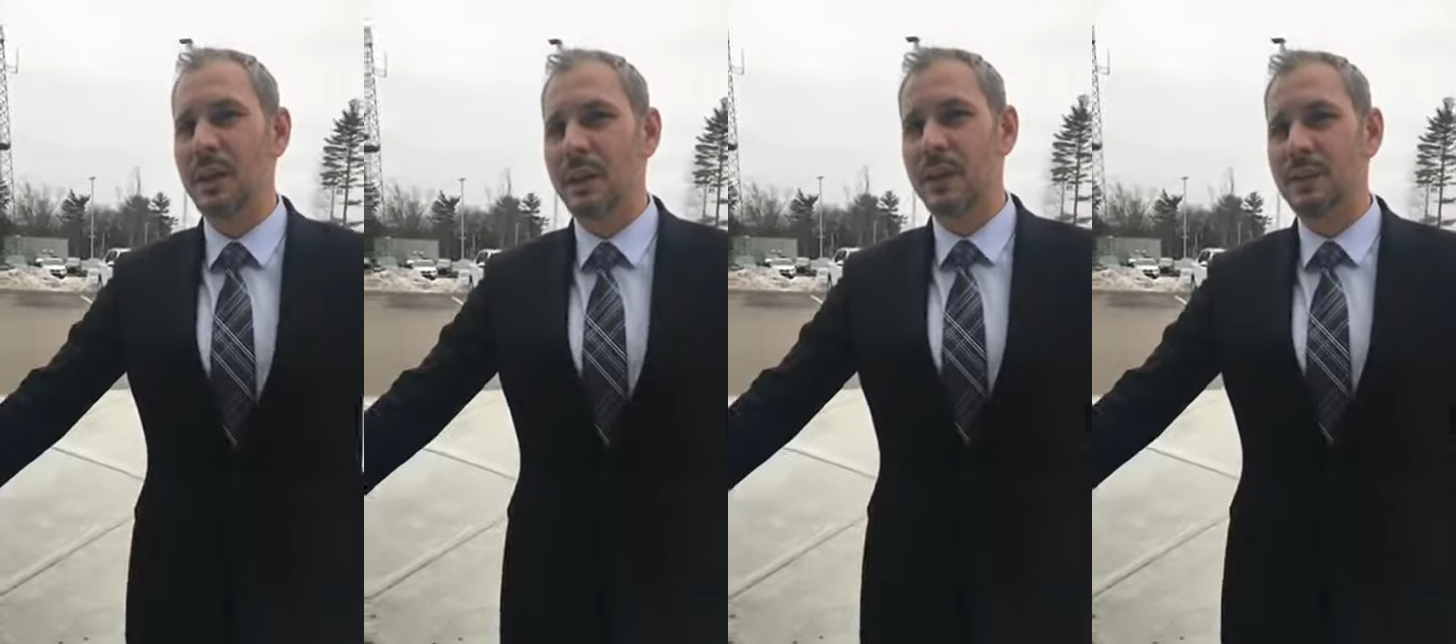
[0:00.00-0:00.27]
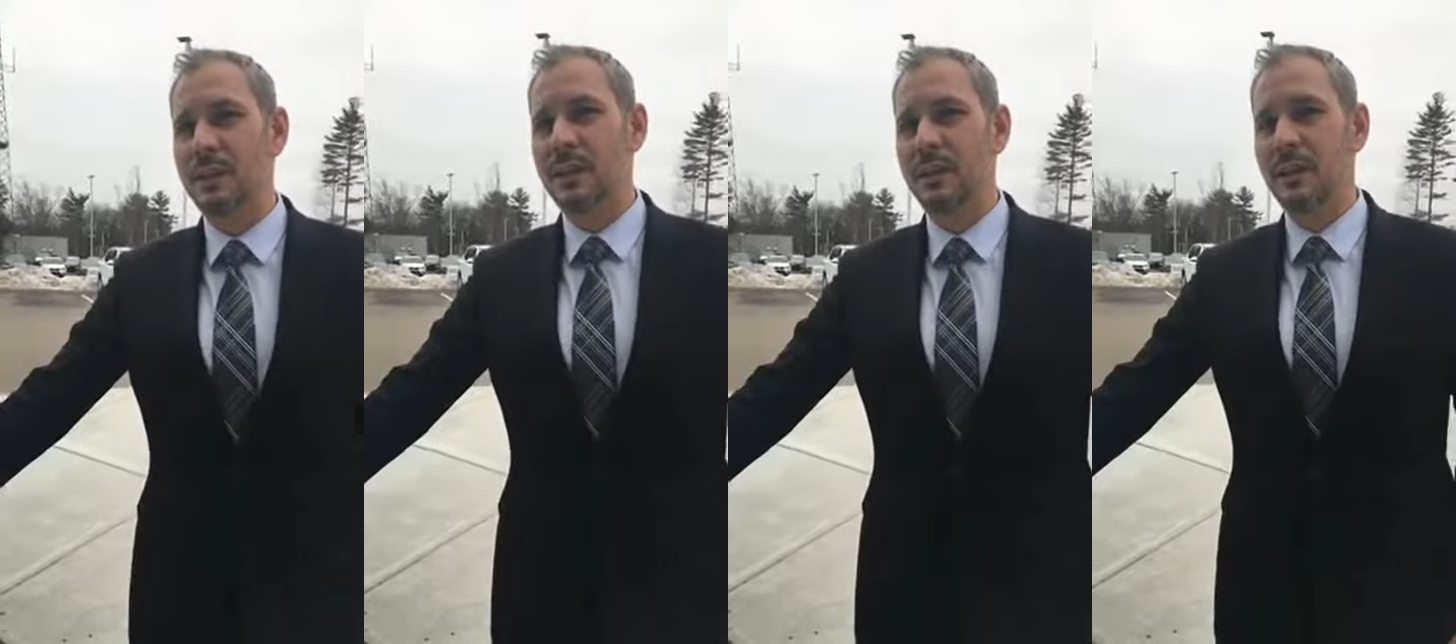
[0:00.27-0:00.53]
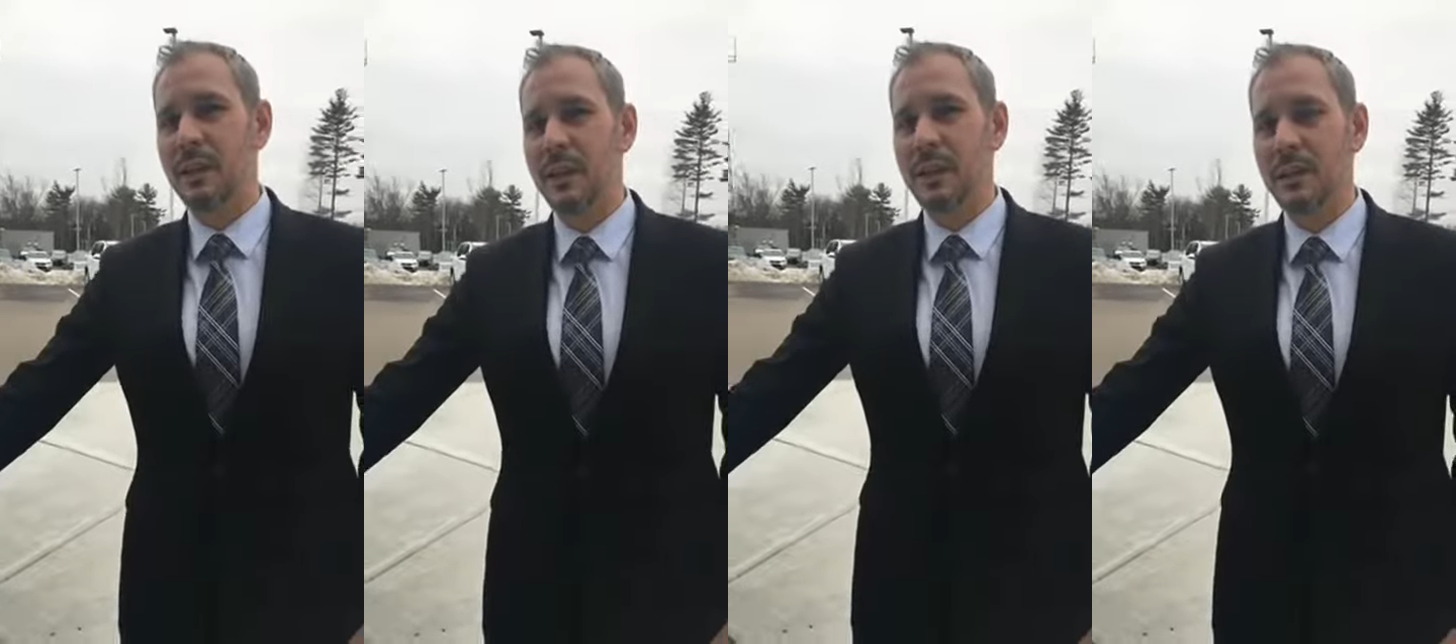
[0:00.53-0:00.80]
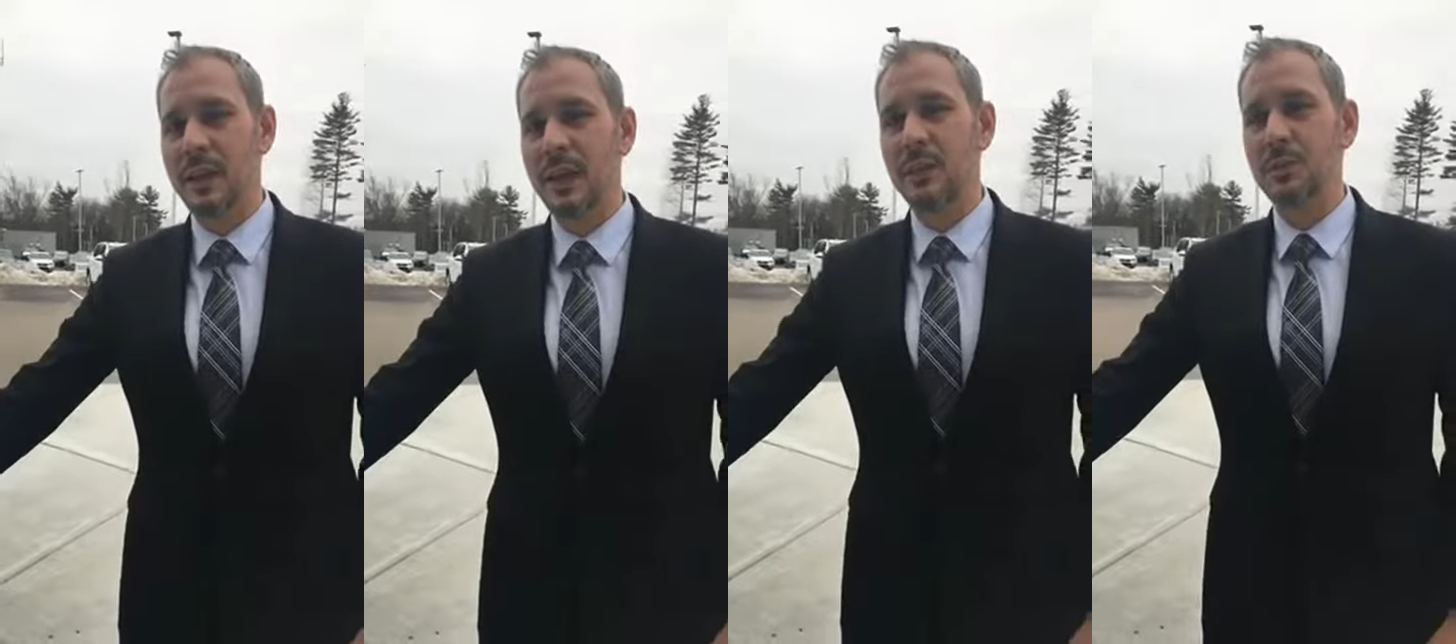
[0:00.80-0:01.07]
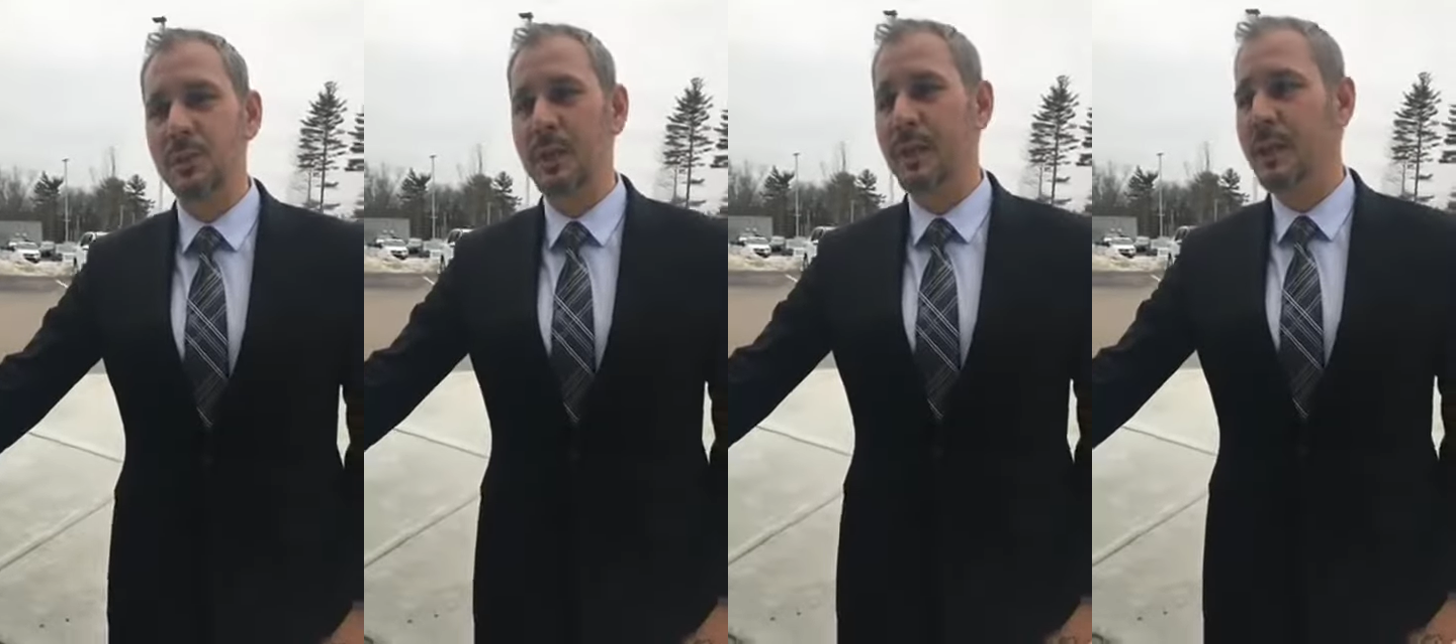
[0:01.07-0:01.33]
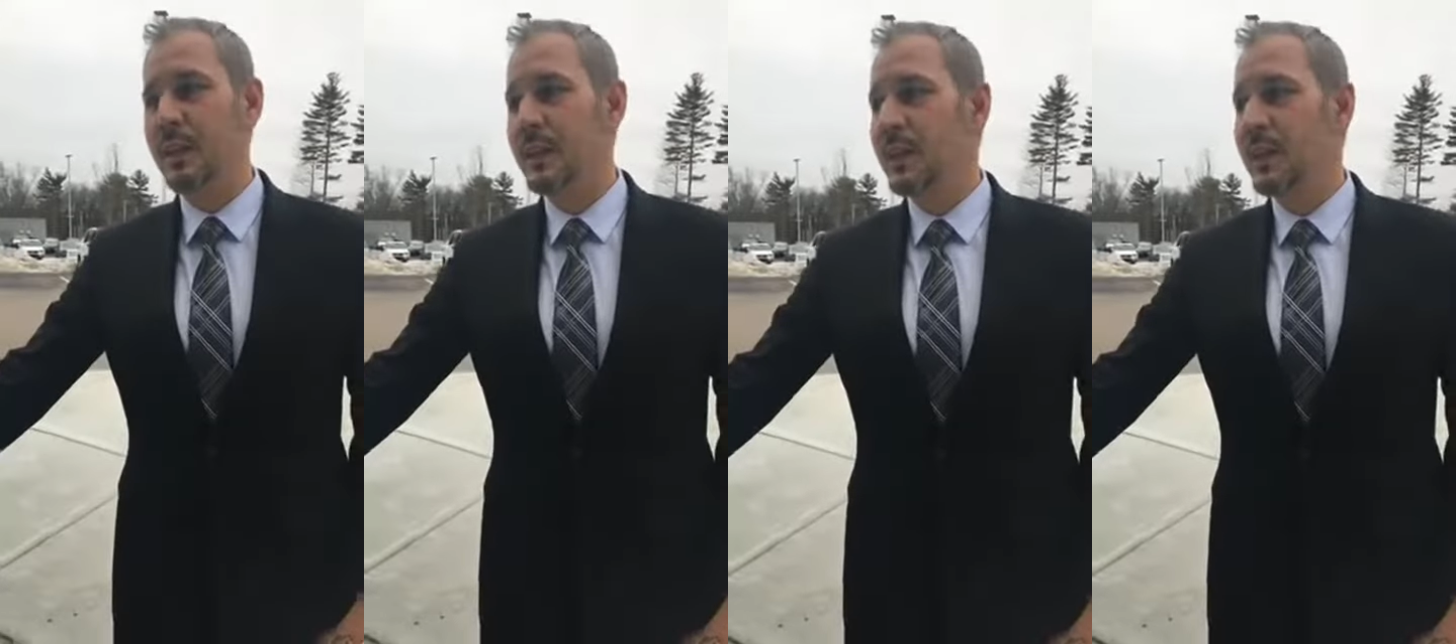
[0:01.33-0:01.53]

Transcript: Like I said last week,